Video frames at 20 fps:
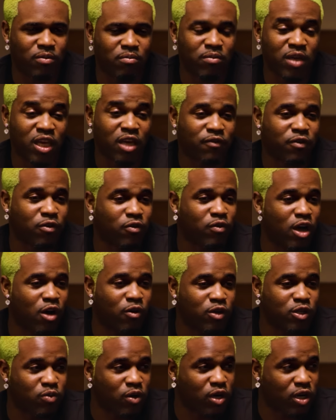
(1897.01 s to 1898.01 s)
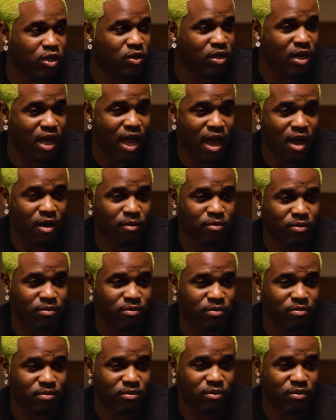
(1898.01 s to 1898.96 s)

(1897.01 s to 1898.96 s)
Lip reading: Me and Pharrell was working on an album